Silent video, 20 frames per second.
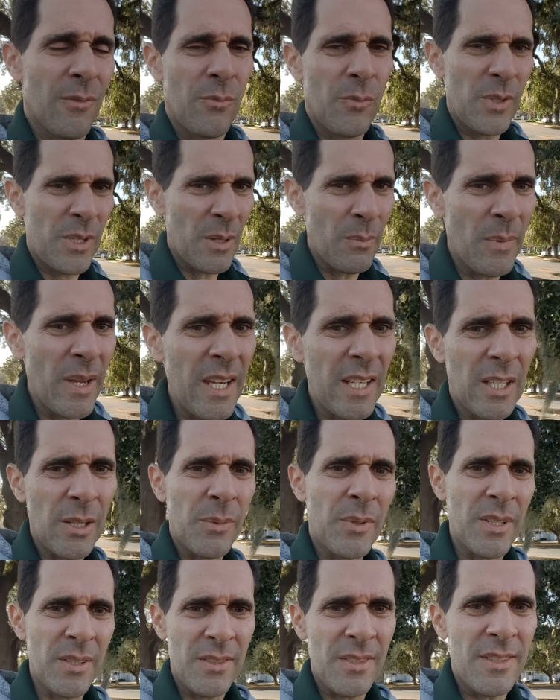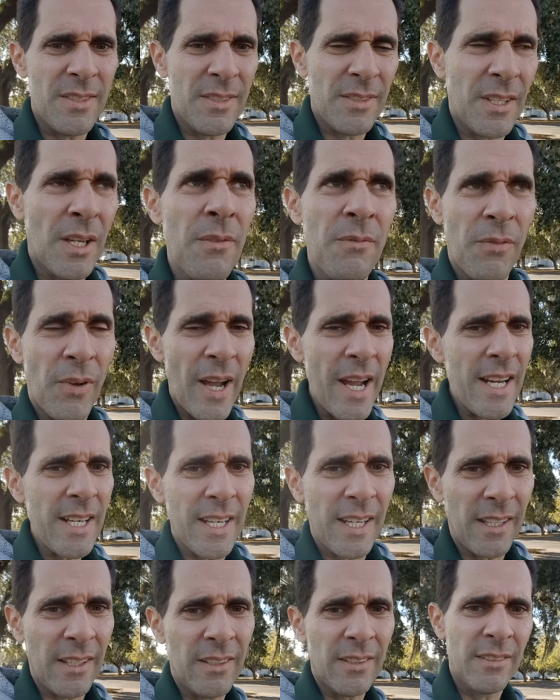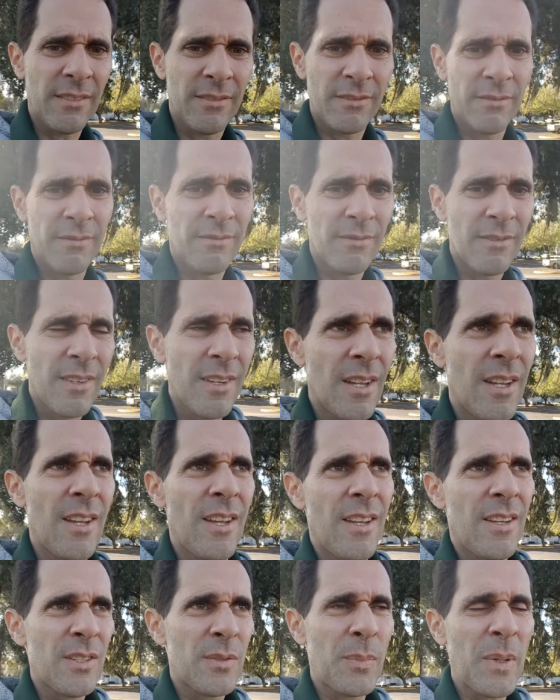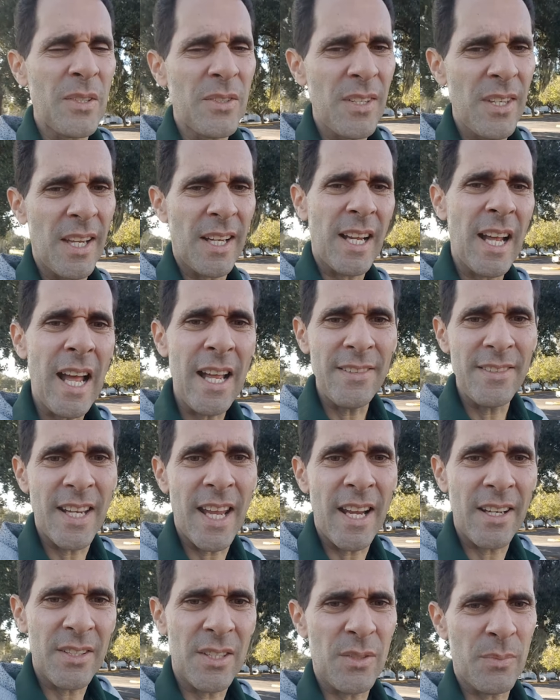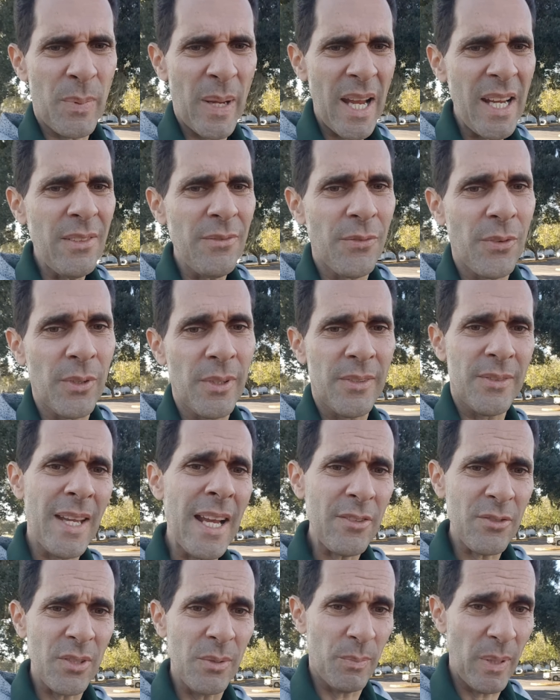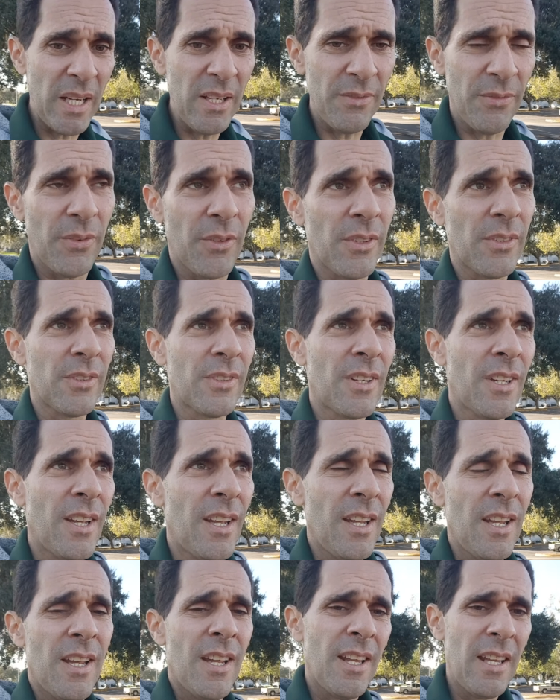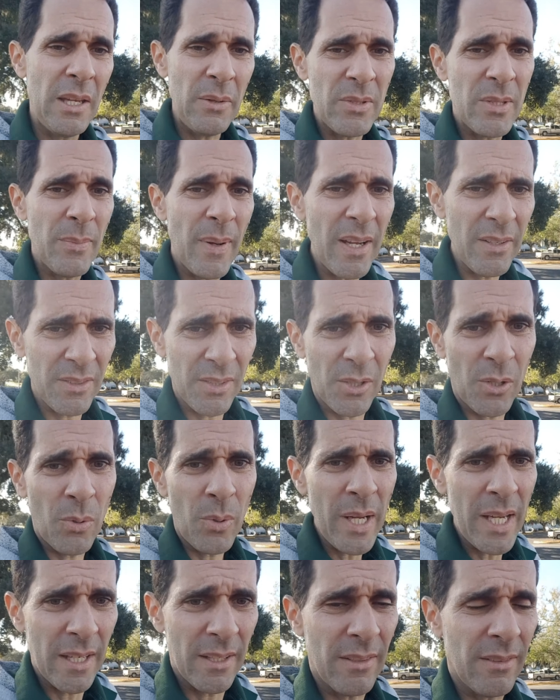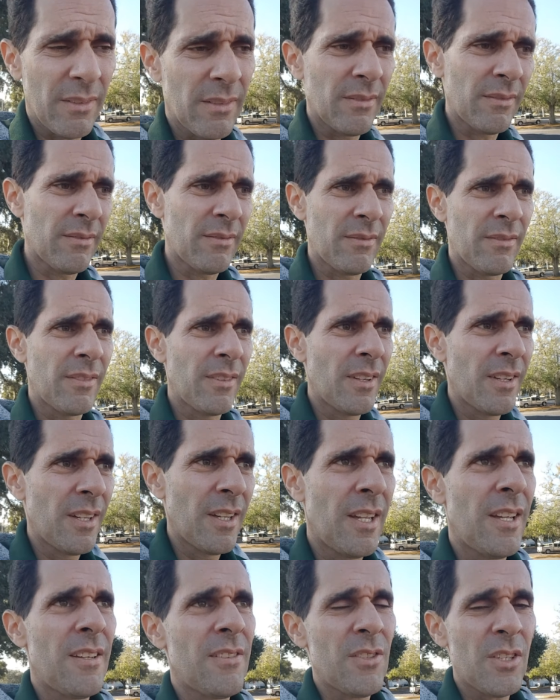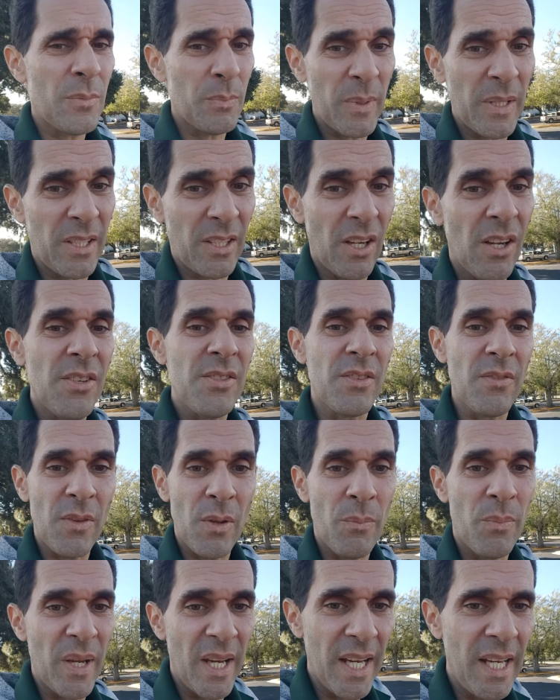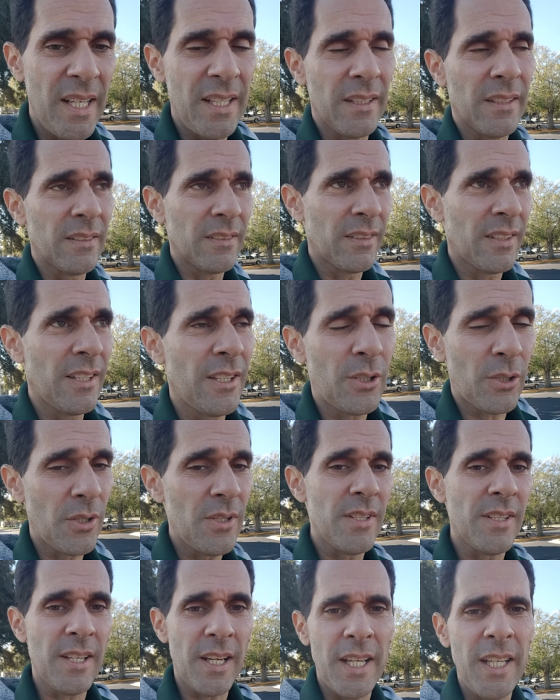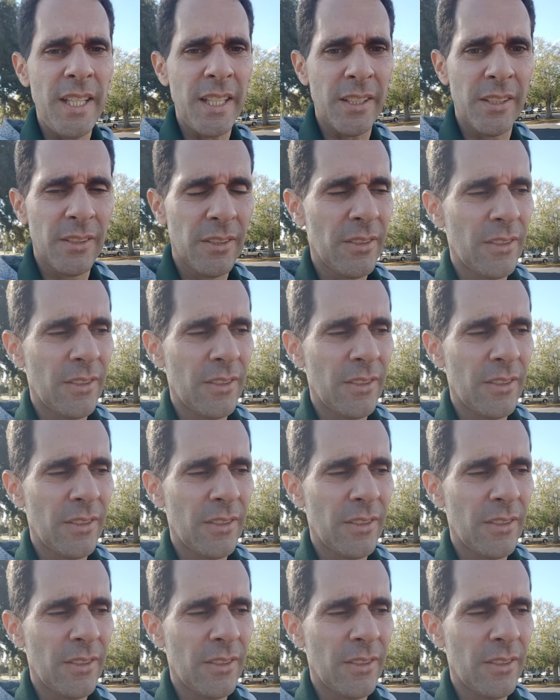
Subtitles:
with the makeup because it's confining, especially the contacts. It's painful. It's actually painful. And he was about to quit just because of the pain. He couldn't take it.